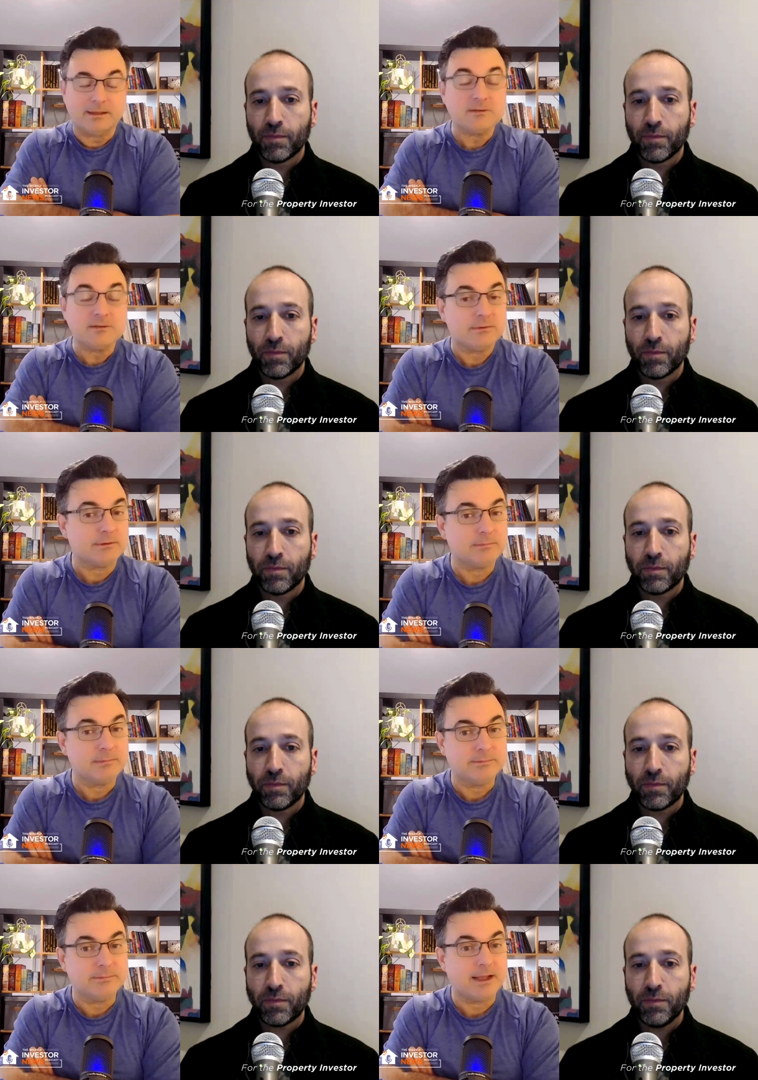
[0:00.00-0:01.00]
Speaker 1: now that's
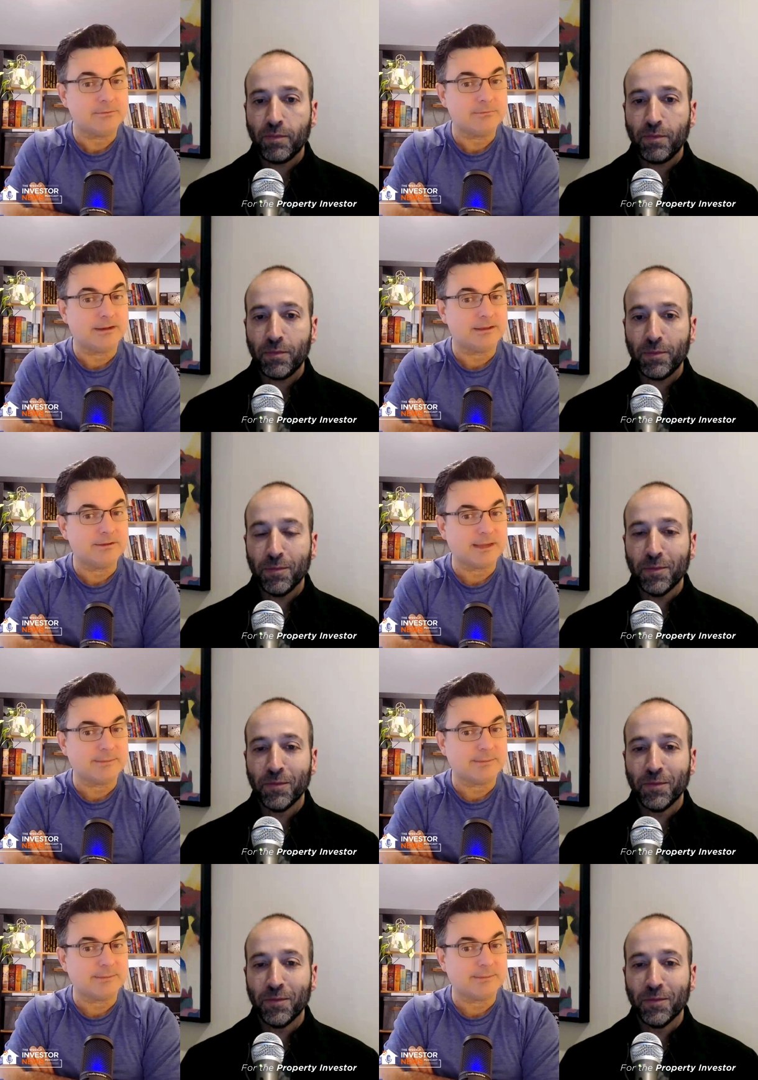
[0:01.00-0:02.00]
whether the market rate
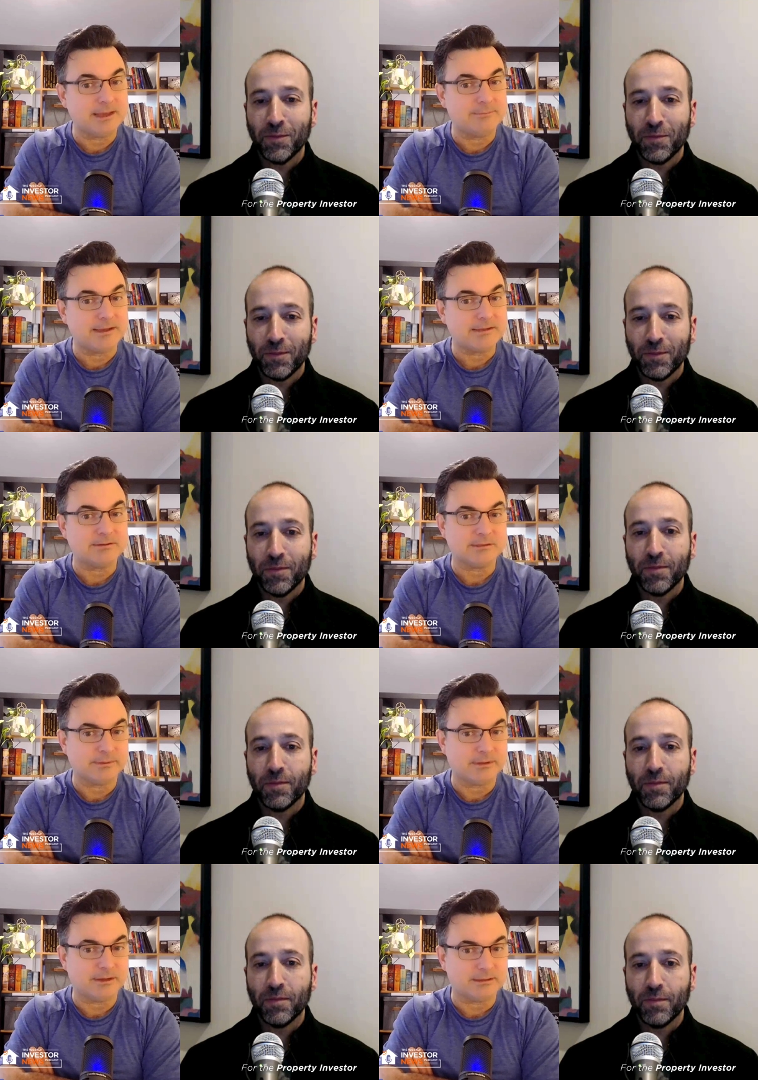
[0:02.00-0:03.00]
goes up and down based
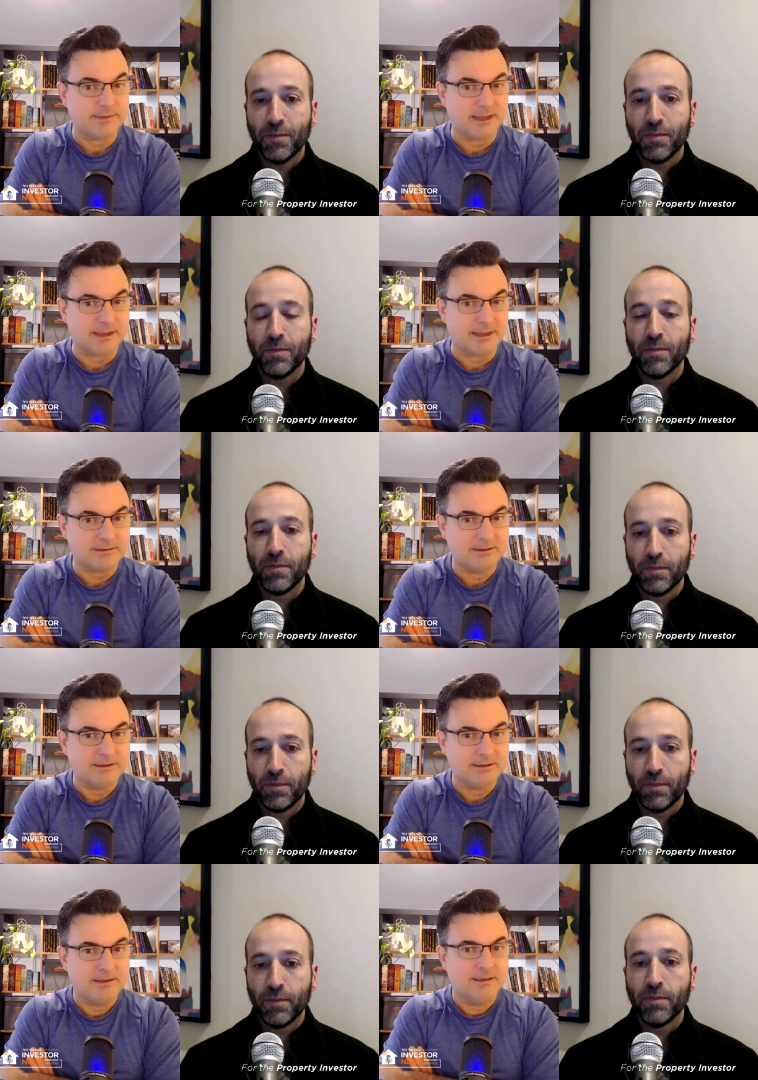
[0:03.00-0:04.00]
on supply and
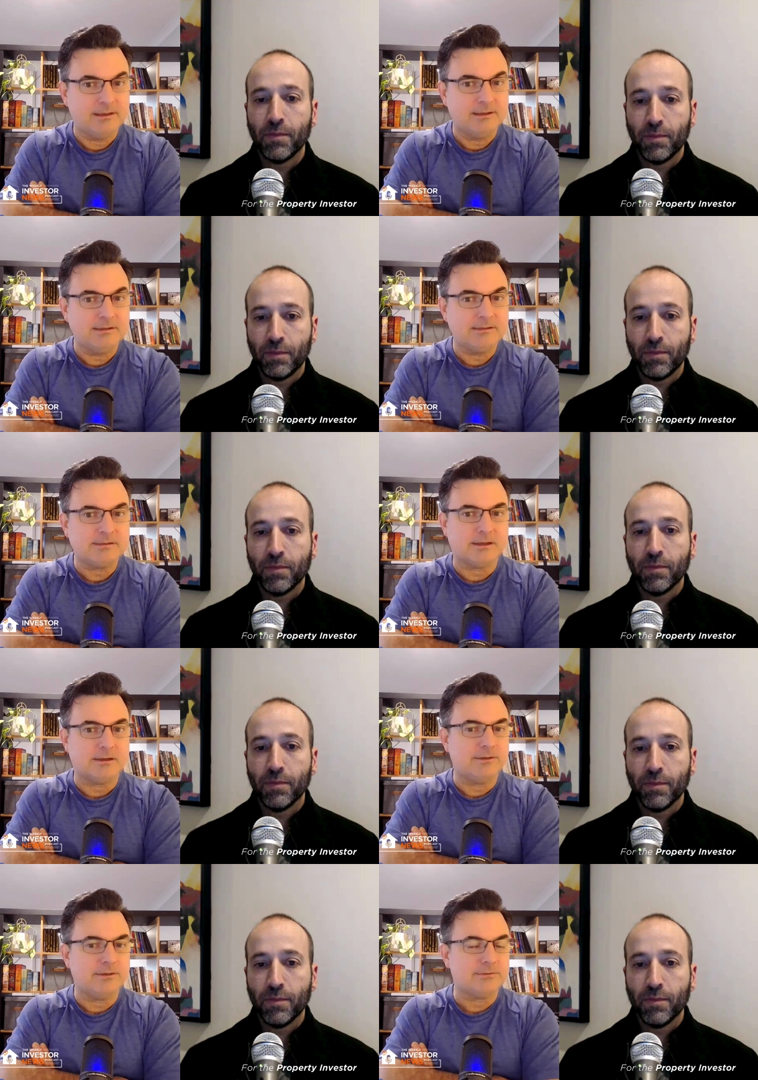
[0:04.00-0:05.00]
demand.
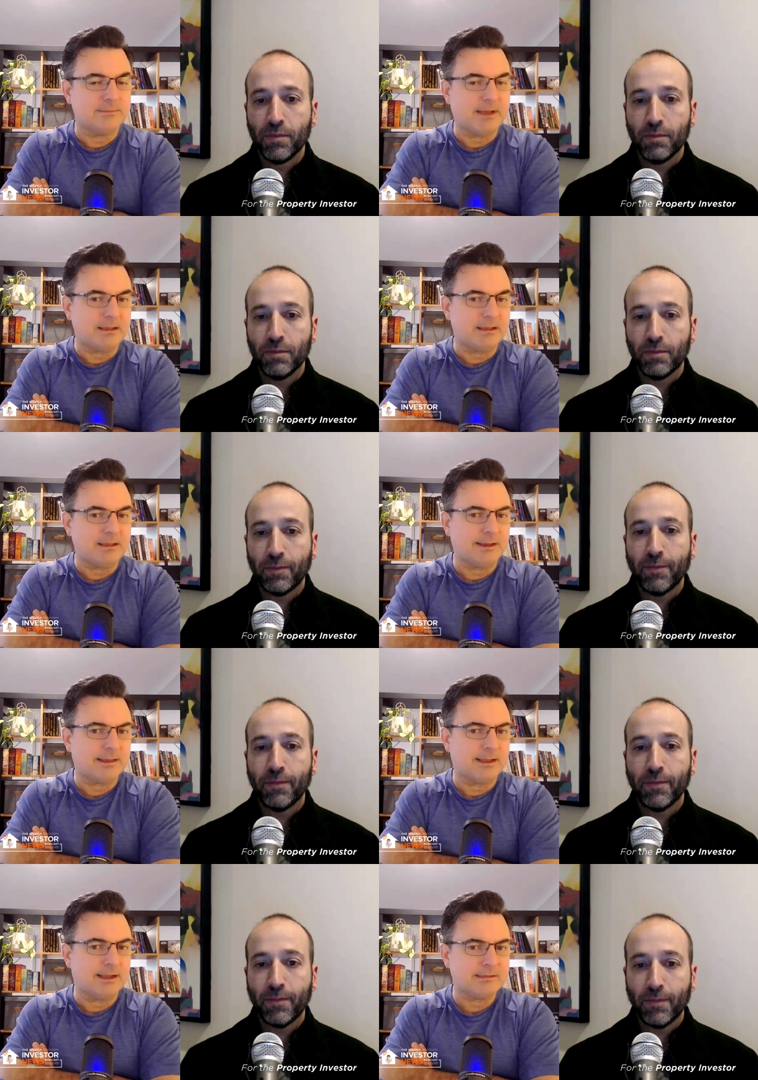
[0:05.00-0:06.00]
So if the market
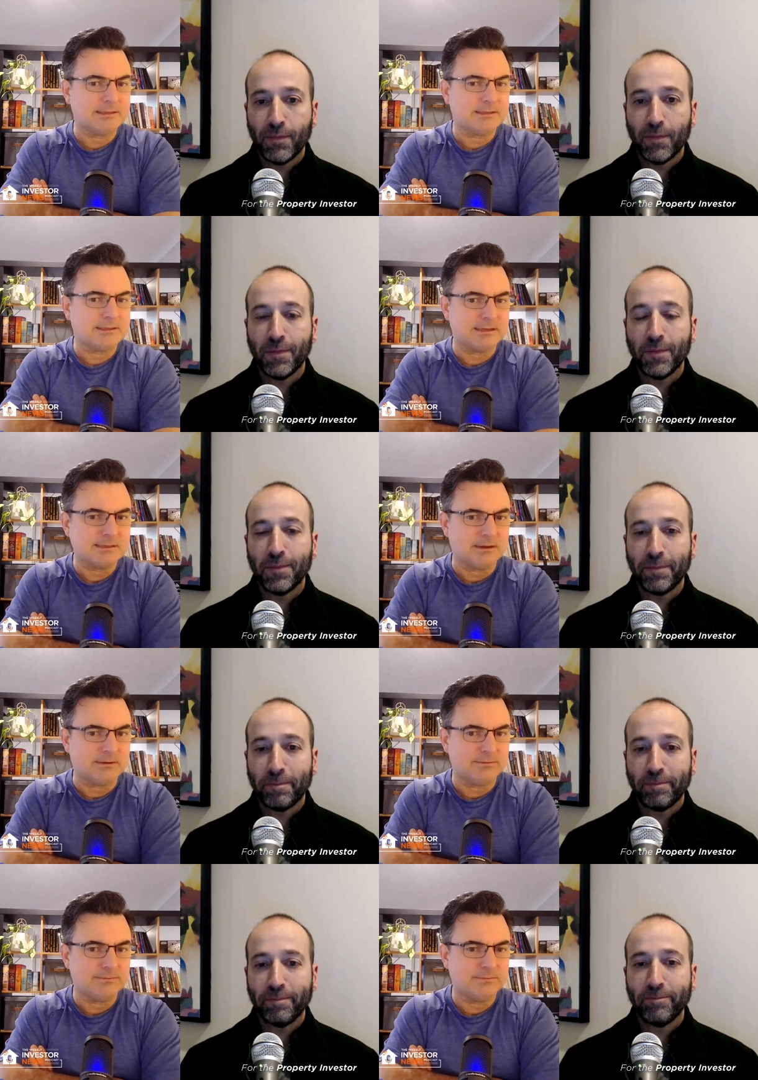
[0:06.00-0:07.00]
rate can't set
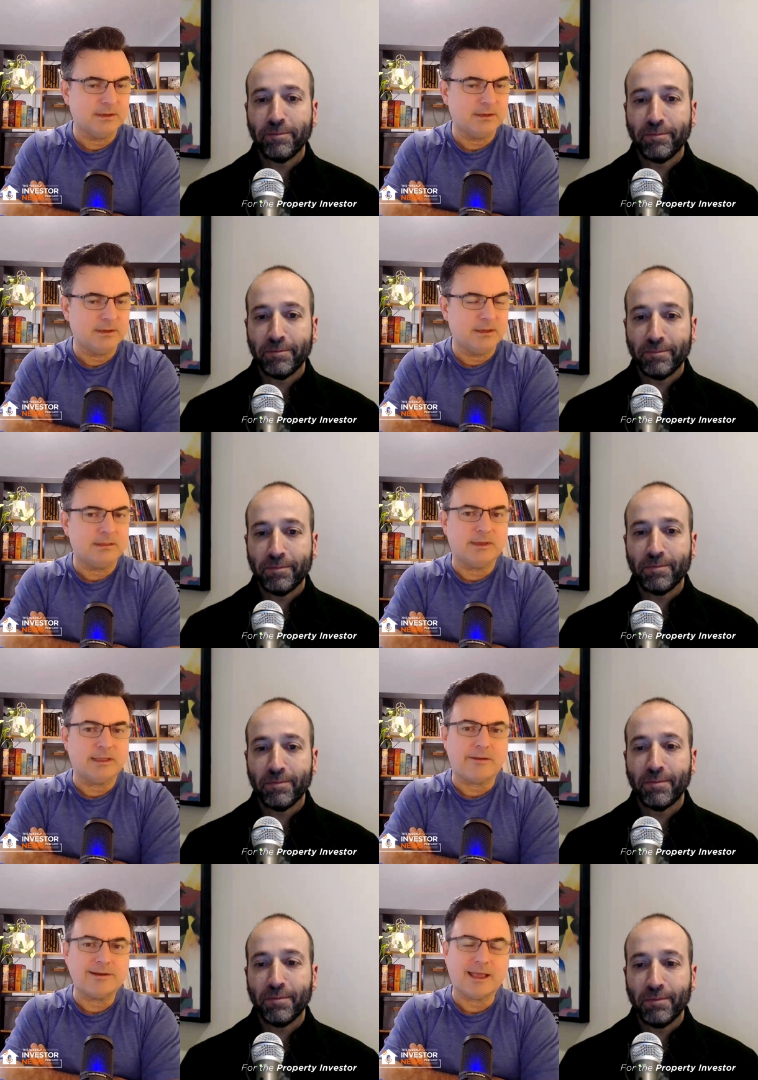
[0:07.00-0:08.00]
itself,
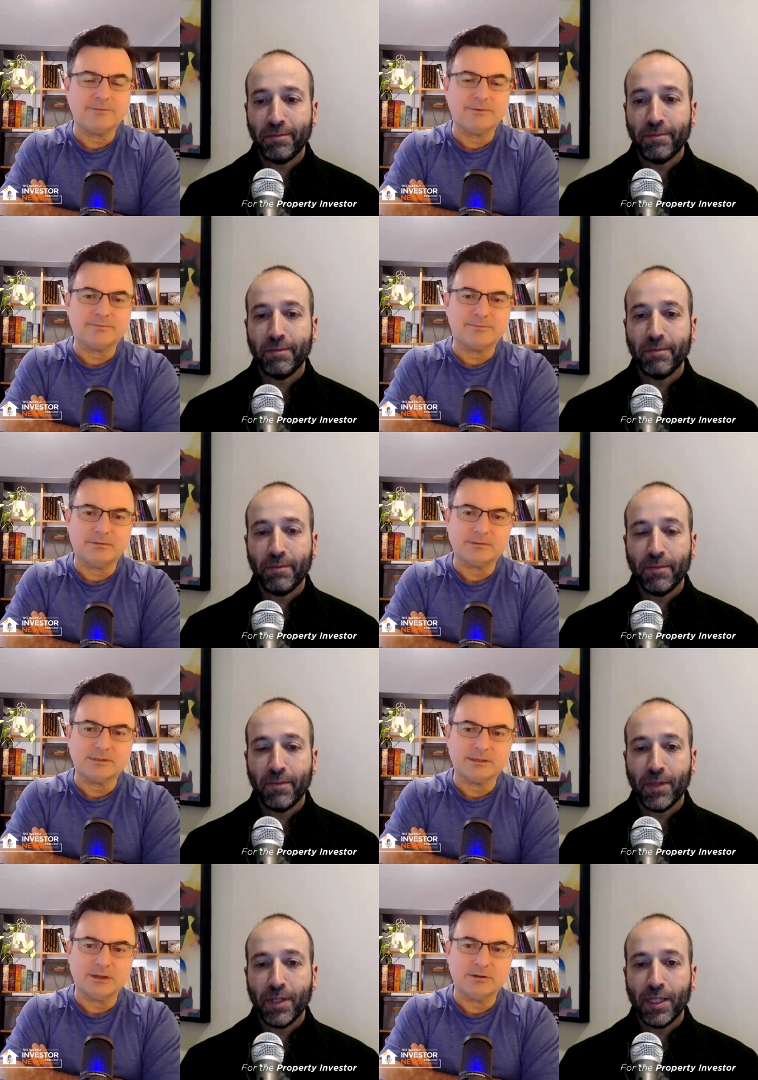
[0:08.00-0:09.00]
then we're going to have a
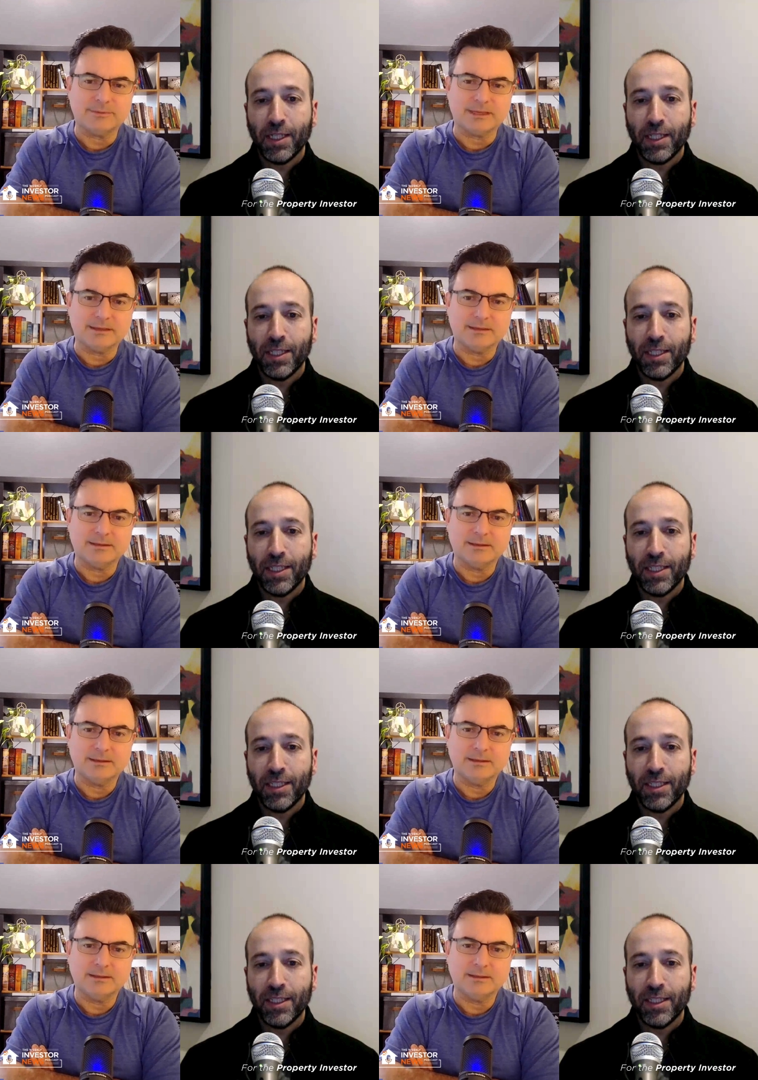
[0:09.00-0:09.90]
false economy.